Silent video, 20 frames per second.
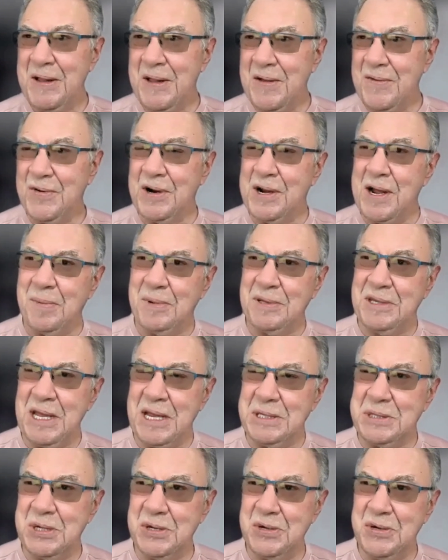for a couple of
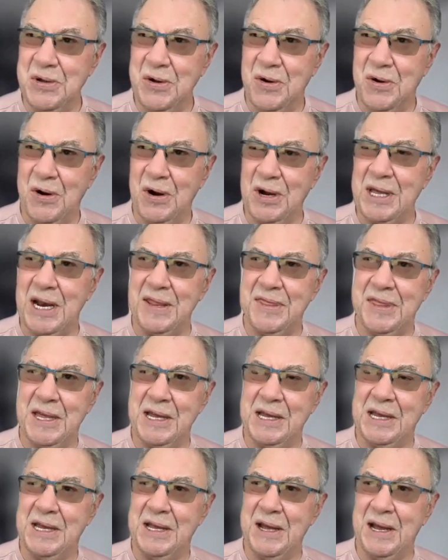days in New York, and I
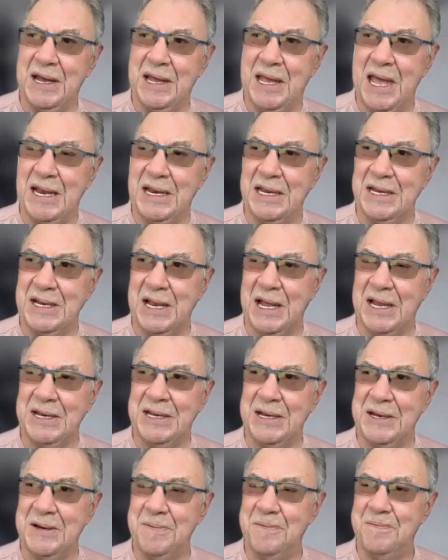think again in
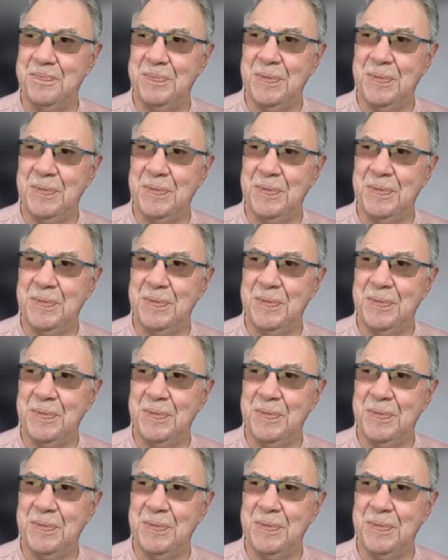London.